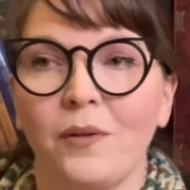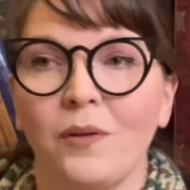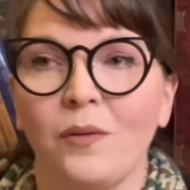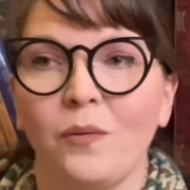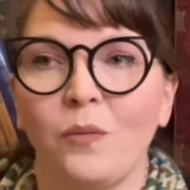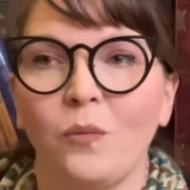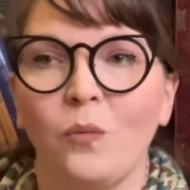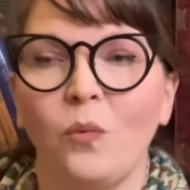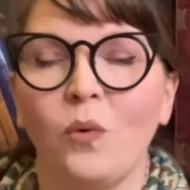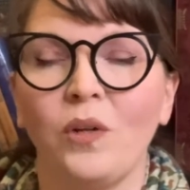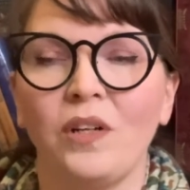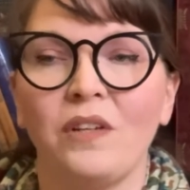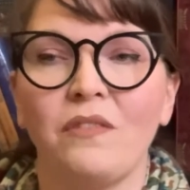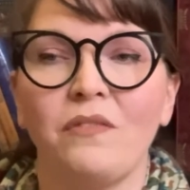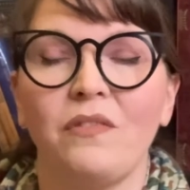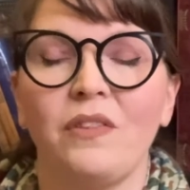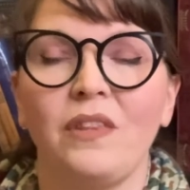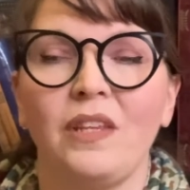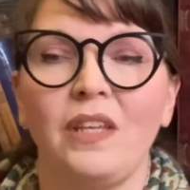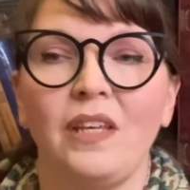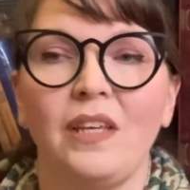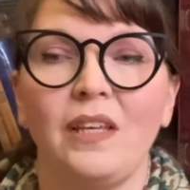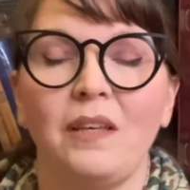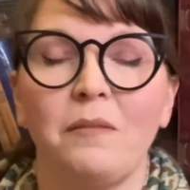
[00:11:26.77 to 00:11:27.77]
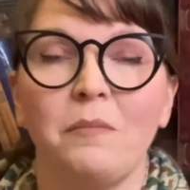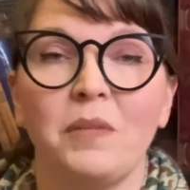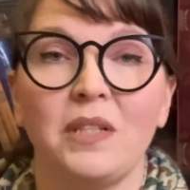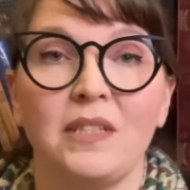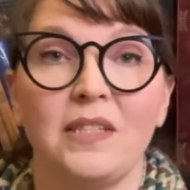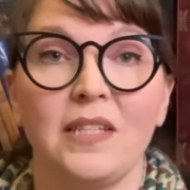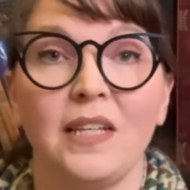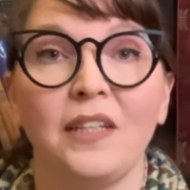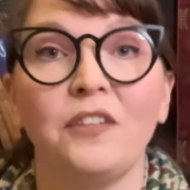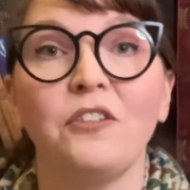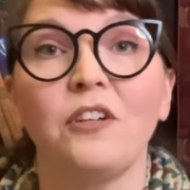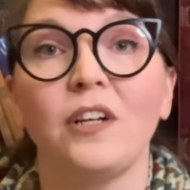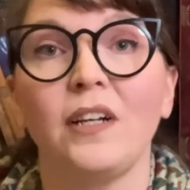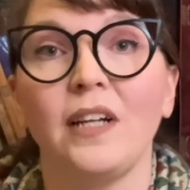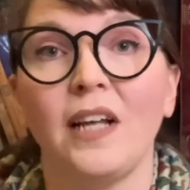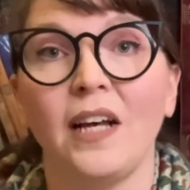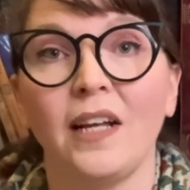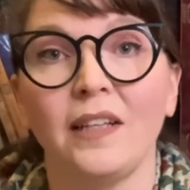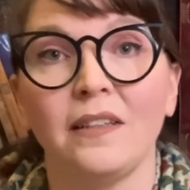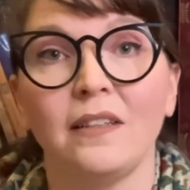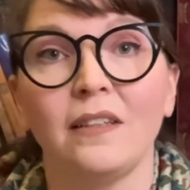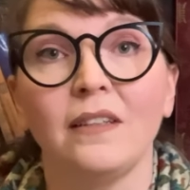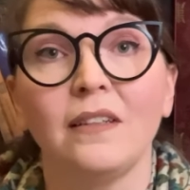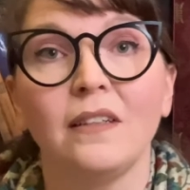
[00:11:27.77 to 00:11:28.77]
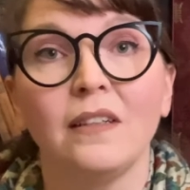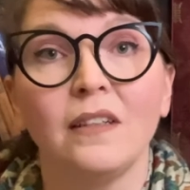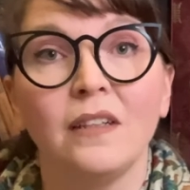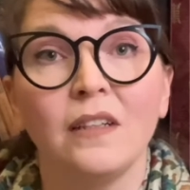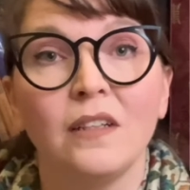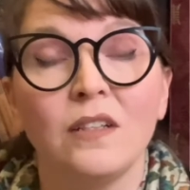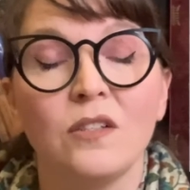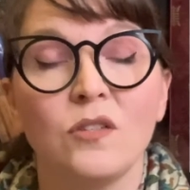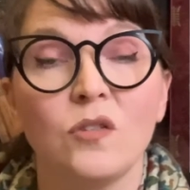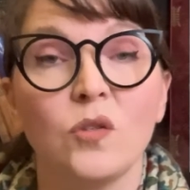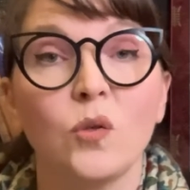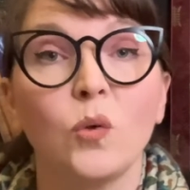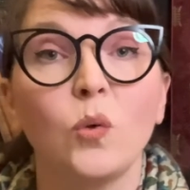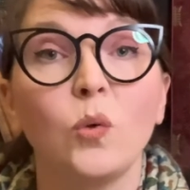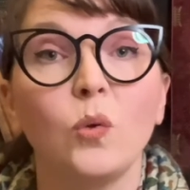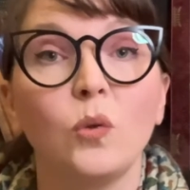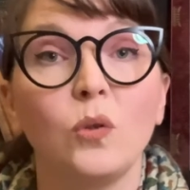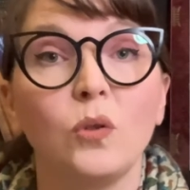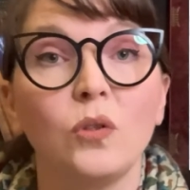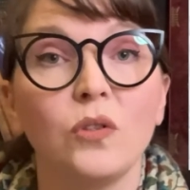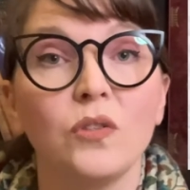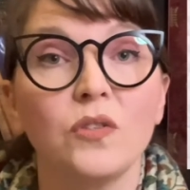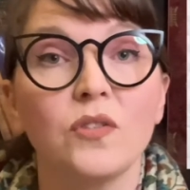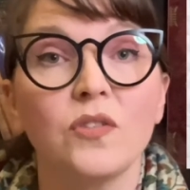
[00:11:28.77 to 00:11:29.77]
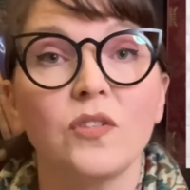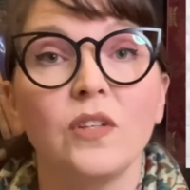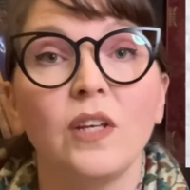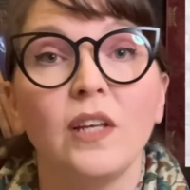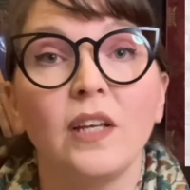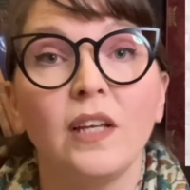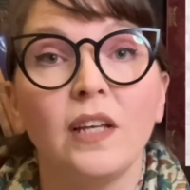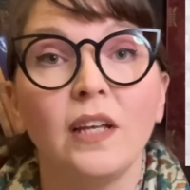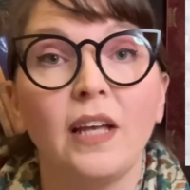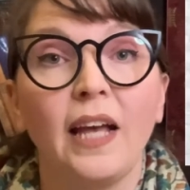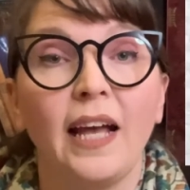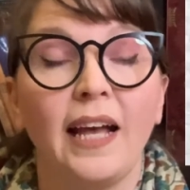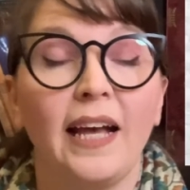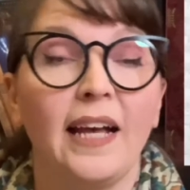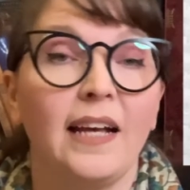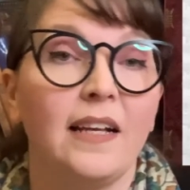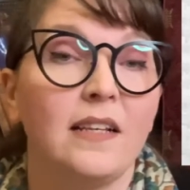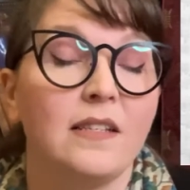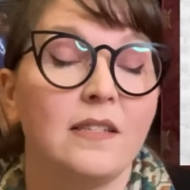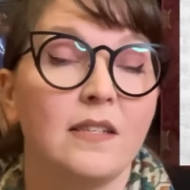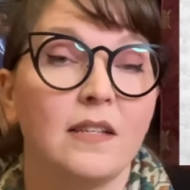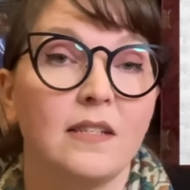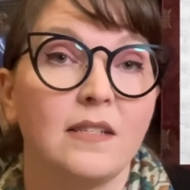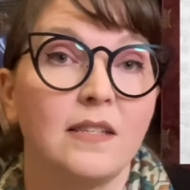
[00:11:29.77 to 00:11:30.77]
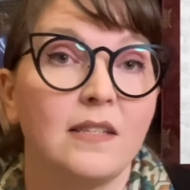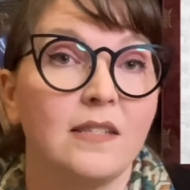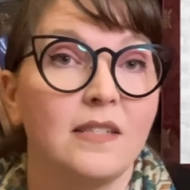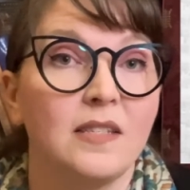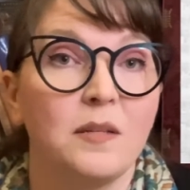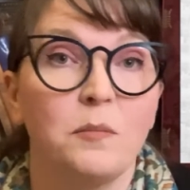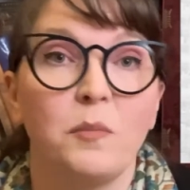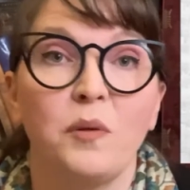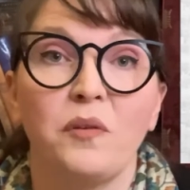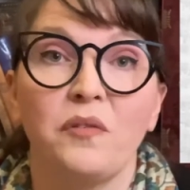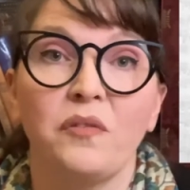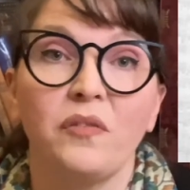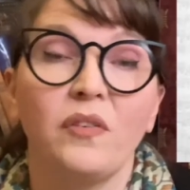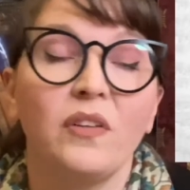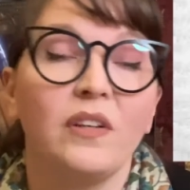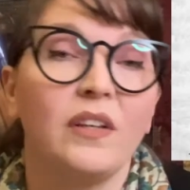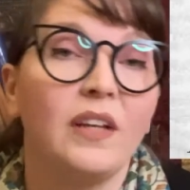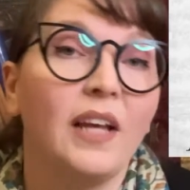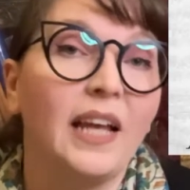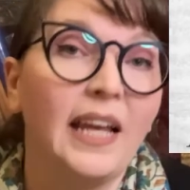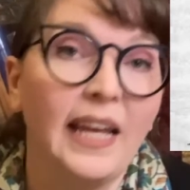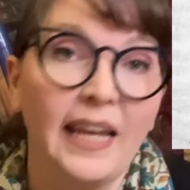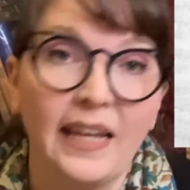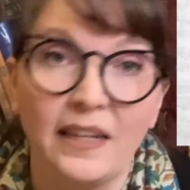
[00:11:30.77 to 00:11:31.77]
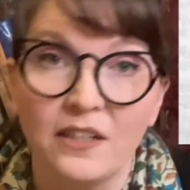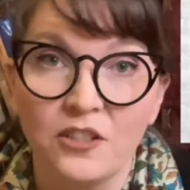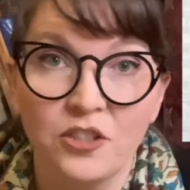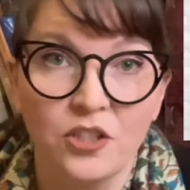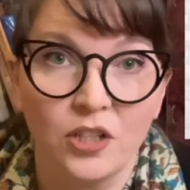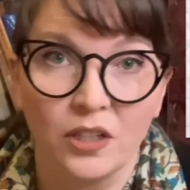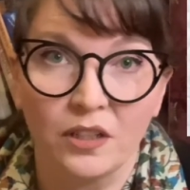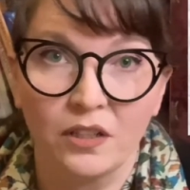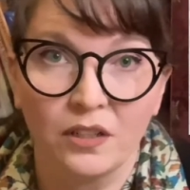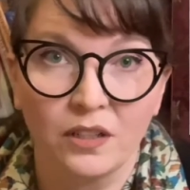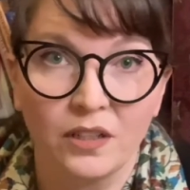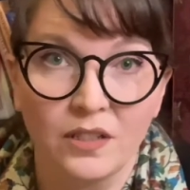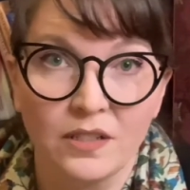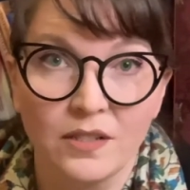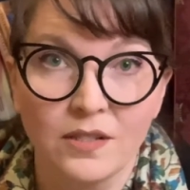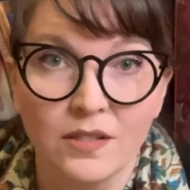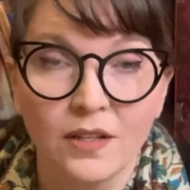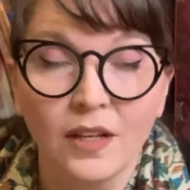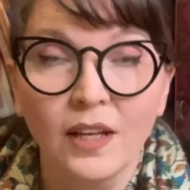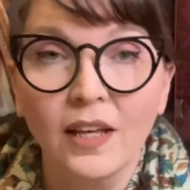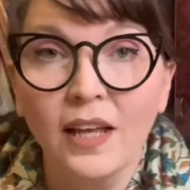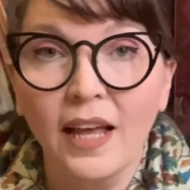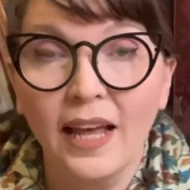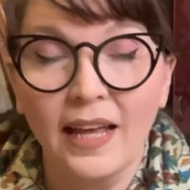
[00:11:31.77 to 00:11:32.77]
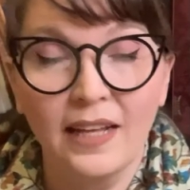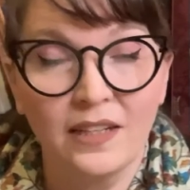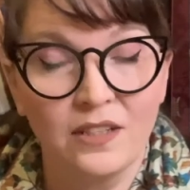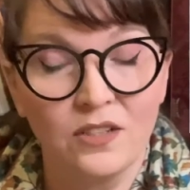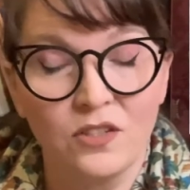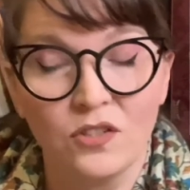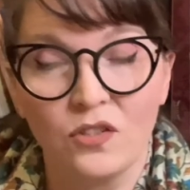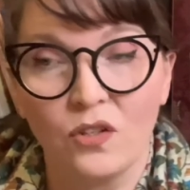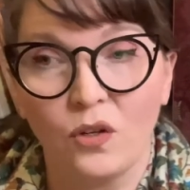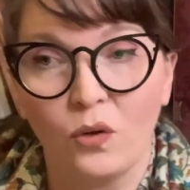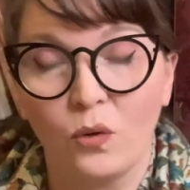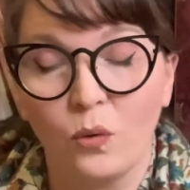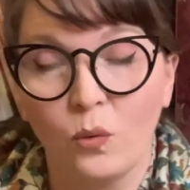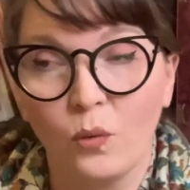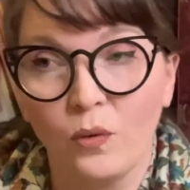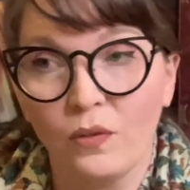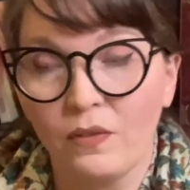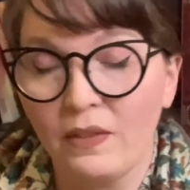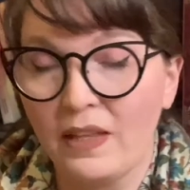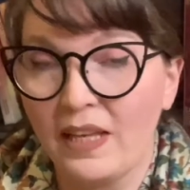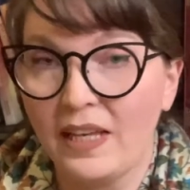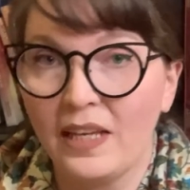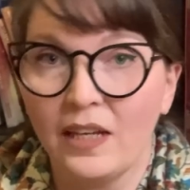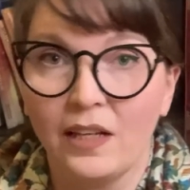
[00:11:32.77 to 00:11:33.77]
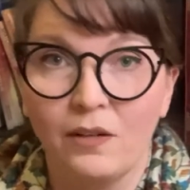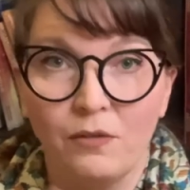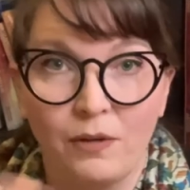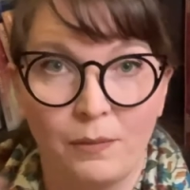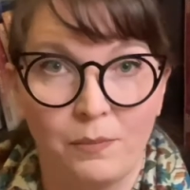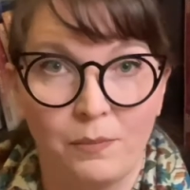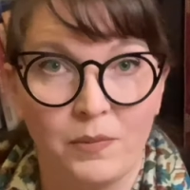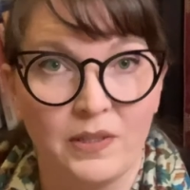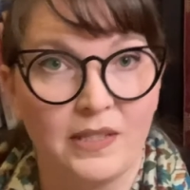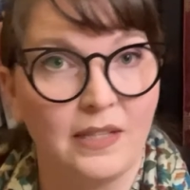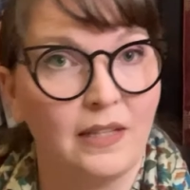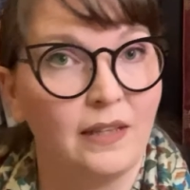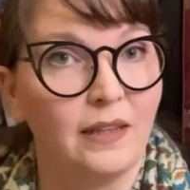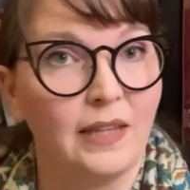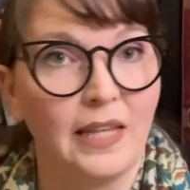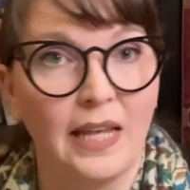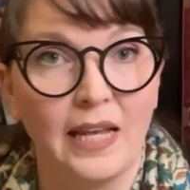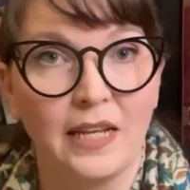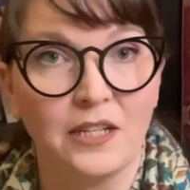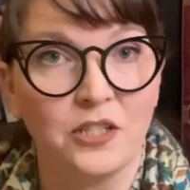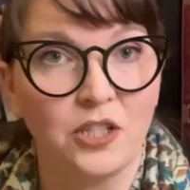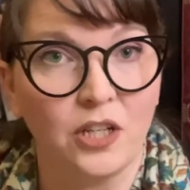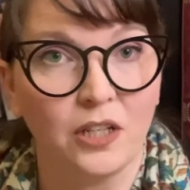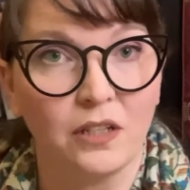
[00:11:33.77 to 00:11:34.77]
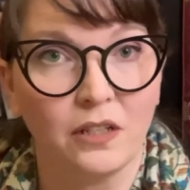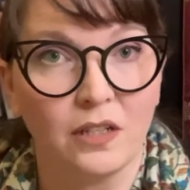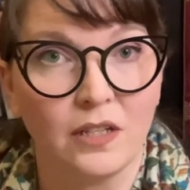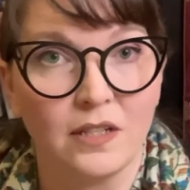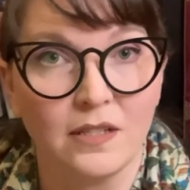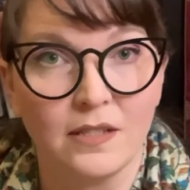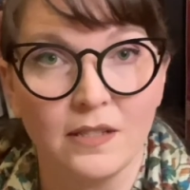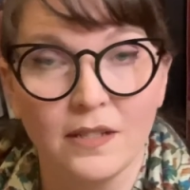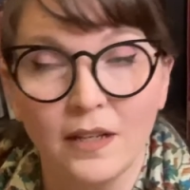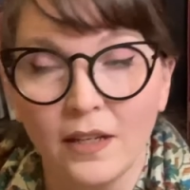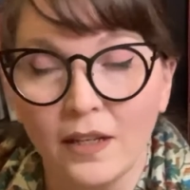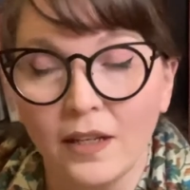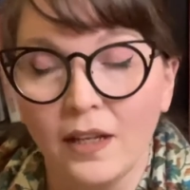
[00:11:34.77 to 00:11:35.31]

one of the Matsyendranath schools has a system of 8 chakras, and so they can represent the 8 chakras.